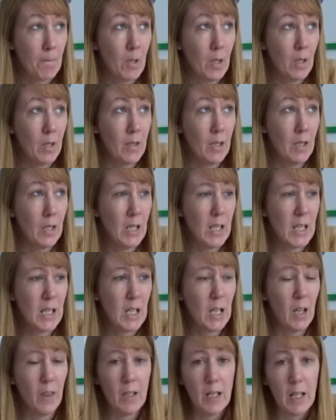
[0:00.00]
and then there's
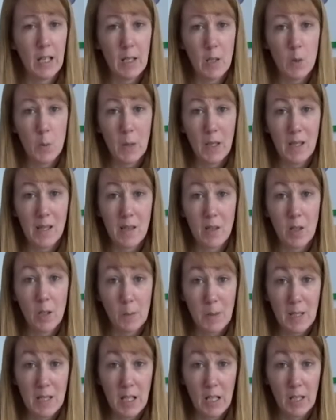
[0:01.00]
another day this week that's going
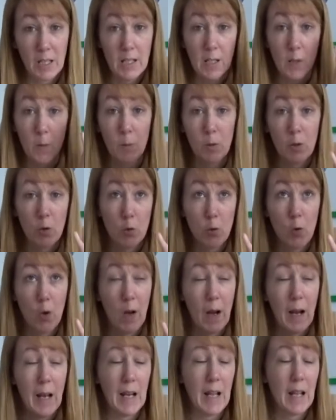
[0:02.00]
to be sunny, so I'm going to
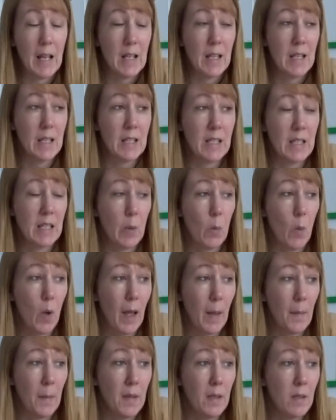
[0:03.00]
trial it and see what
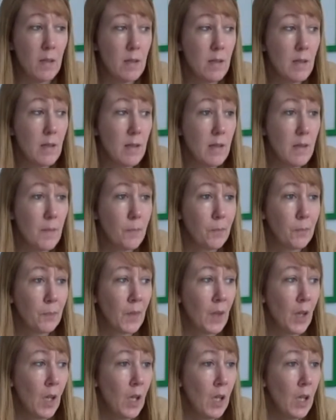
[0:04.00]
happens.
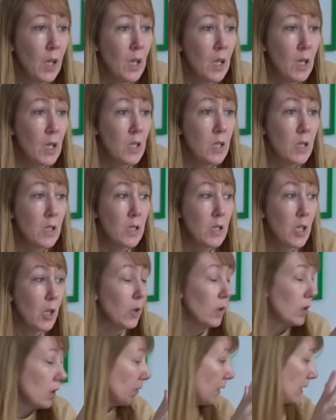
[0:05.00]

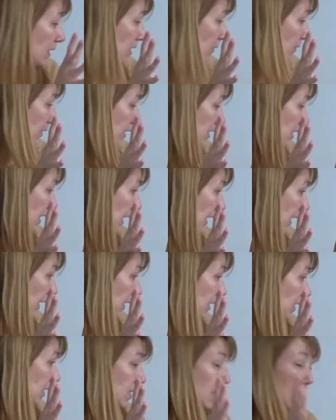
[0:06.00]
So the rest of the day,
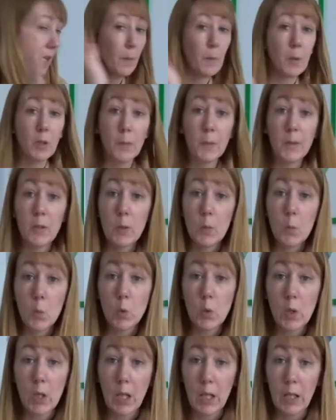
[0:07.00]
as I say, I'm going to be doing
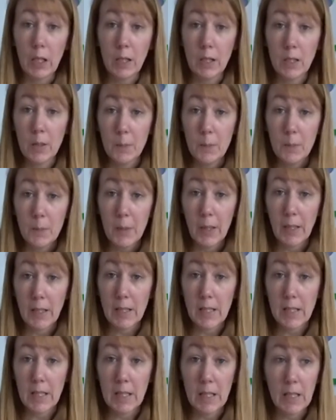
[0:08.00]
watercolour
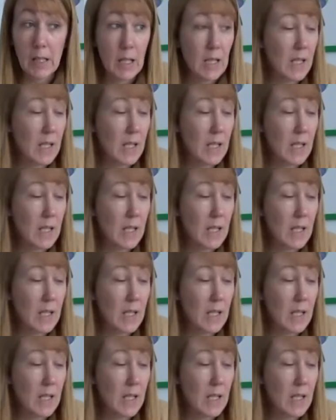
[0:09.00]
painting in a